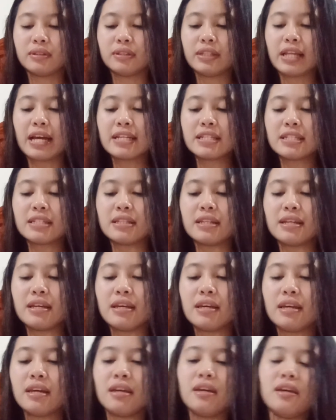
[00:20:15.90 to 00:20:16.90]

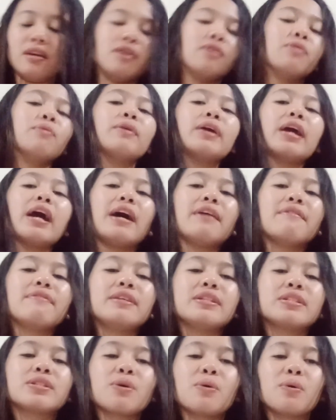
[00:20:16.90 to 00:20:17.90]
lastly, we have
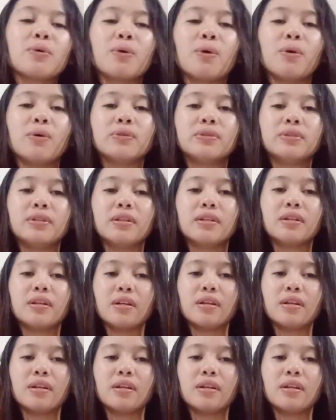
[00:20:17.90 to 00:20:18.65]
the so-called